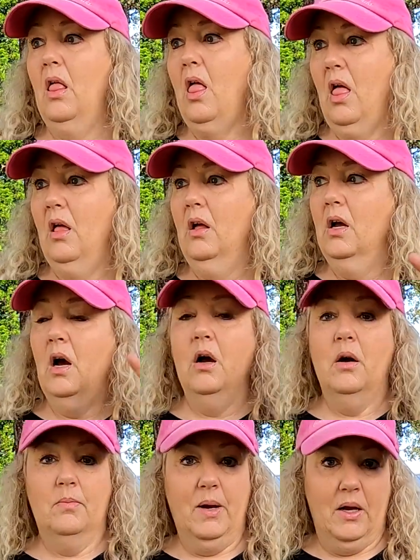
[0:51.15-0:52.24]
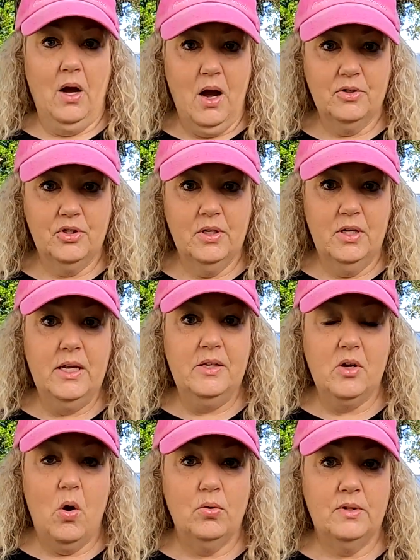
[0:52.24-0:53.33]
ugh, oh my gosh, it
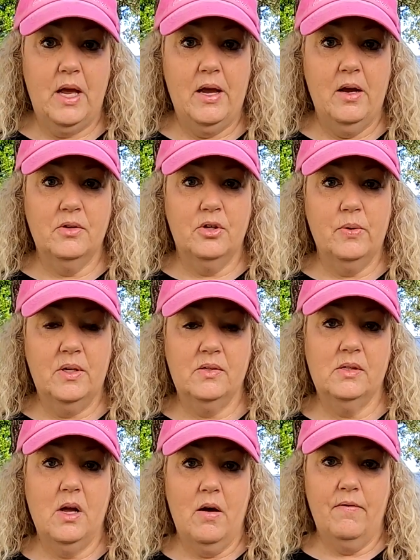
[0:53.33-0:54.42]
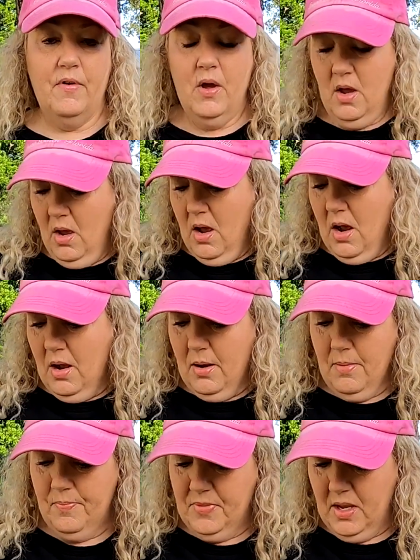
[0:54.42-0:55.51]
needs a whole day unto itself.
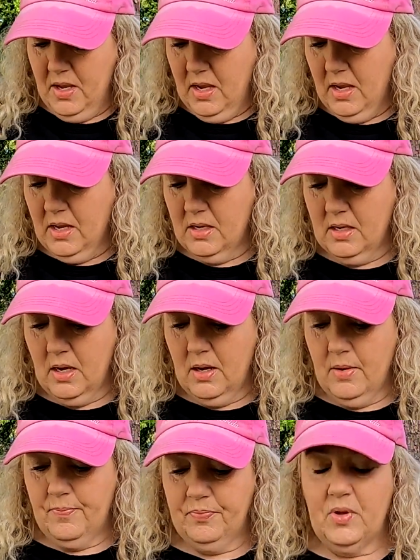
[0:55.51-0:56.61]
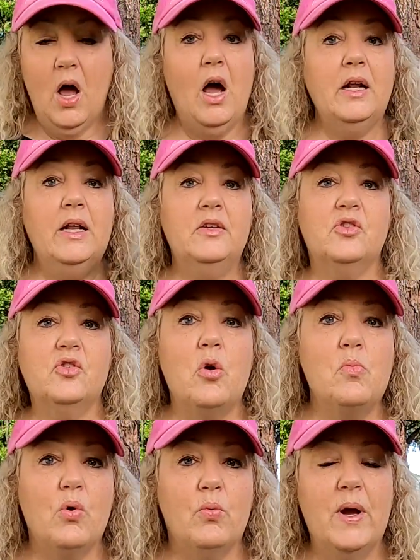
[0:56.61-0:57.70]
Um, and um, I need to sow
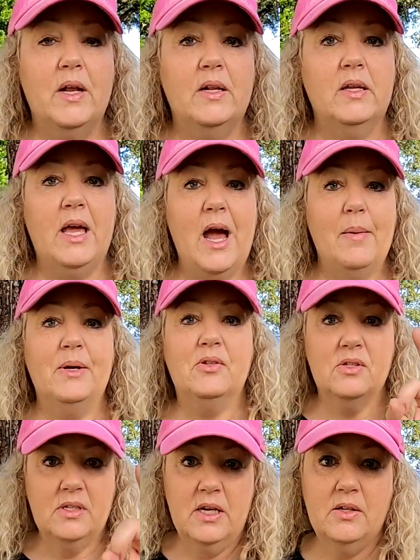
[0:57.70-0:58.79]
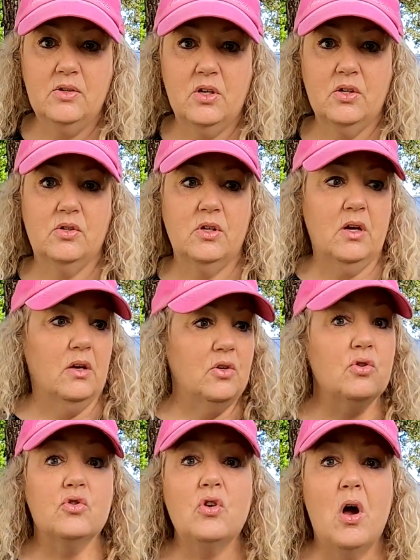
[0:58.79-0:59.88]
more red cabbage seeds because uh,
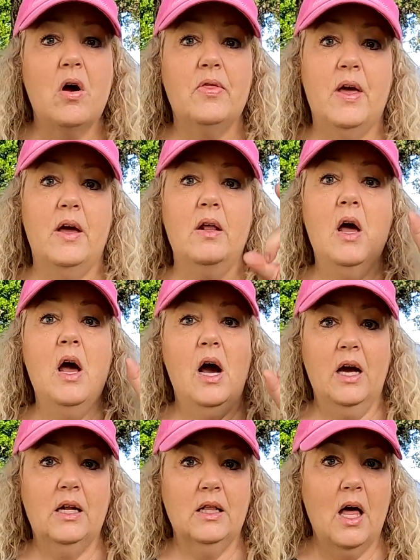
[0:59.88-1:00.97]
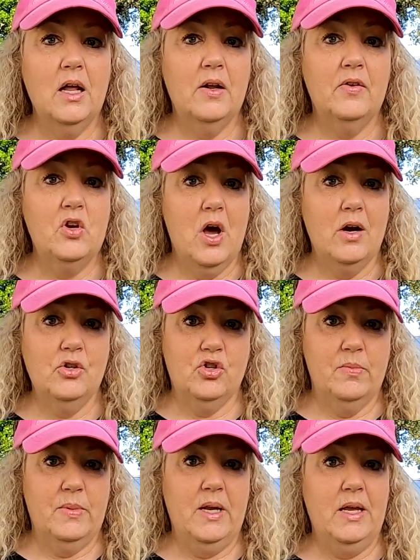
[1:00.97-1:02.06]
you saw that I had a lot of
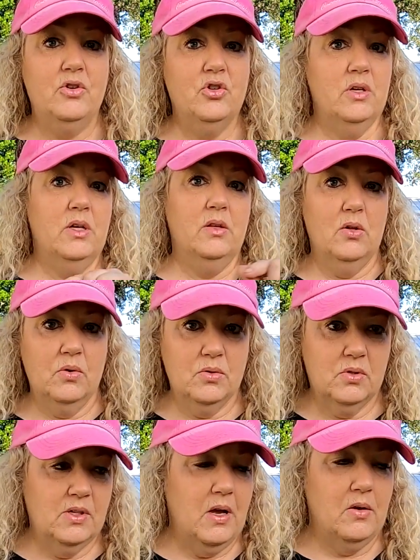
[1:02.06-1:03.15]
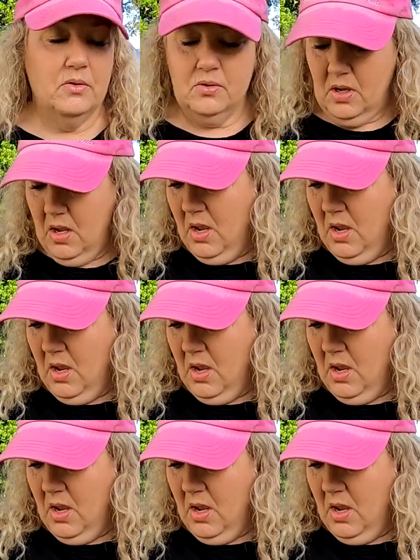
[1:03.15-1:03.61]
non-germination in those cells.